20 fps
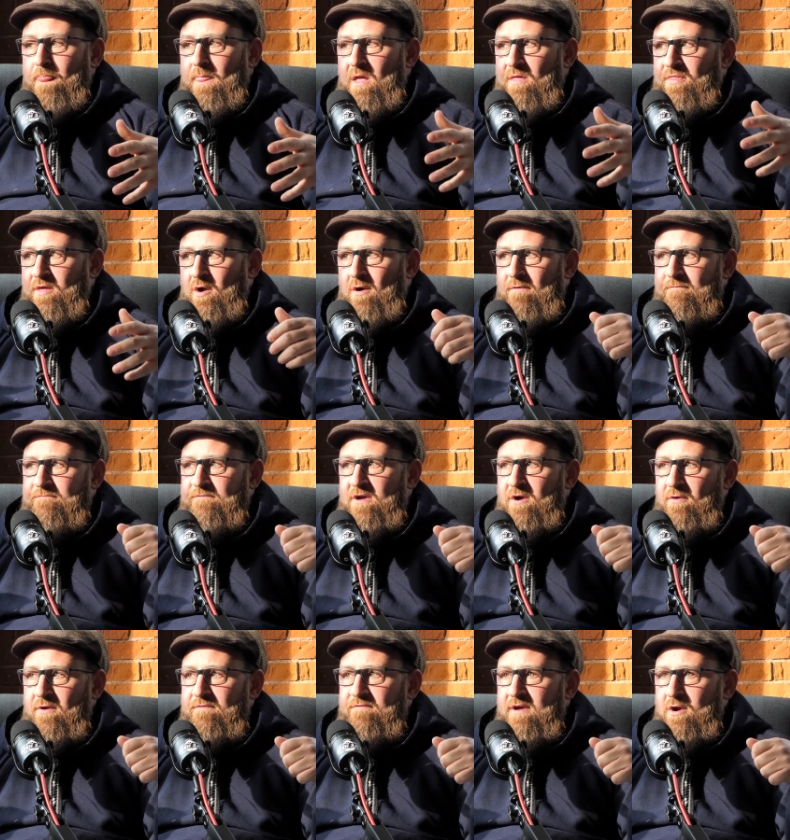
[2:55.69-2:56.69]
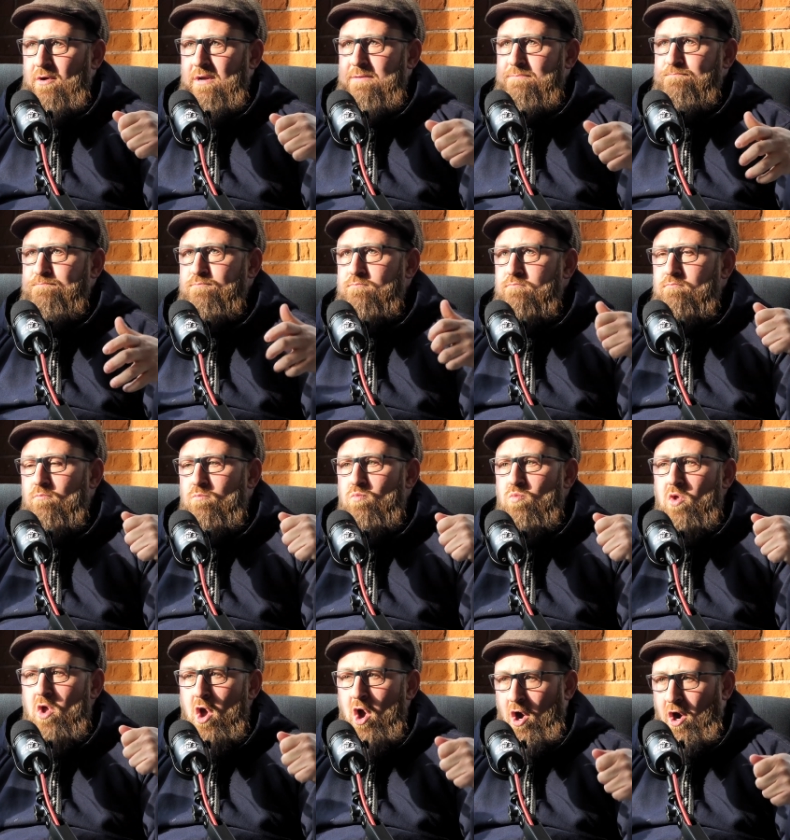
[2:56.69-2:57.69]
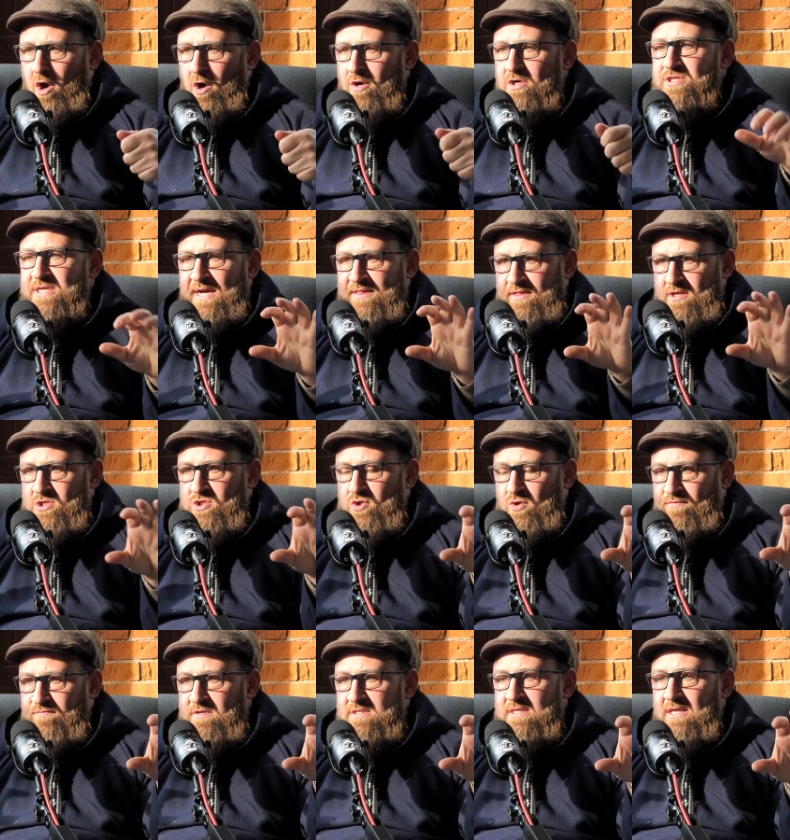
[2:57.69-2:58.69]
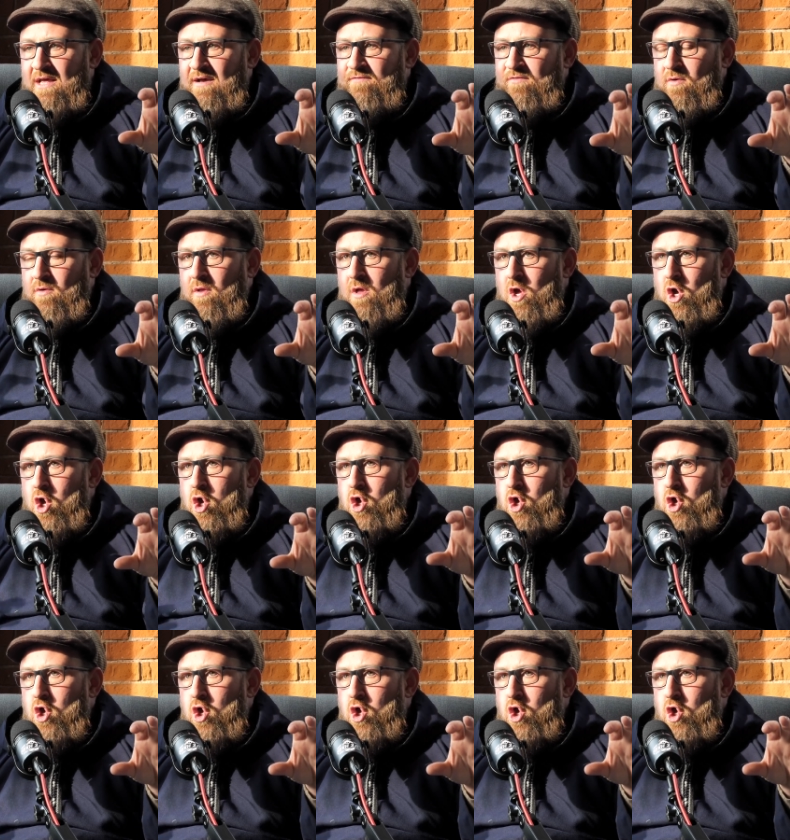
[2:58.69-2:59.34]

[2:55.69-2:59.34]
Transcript: and that are very, very harsh at the surface level,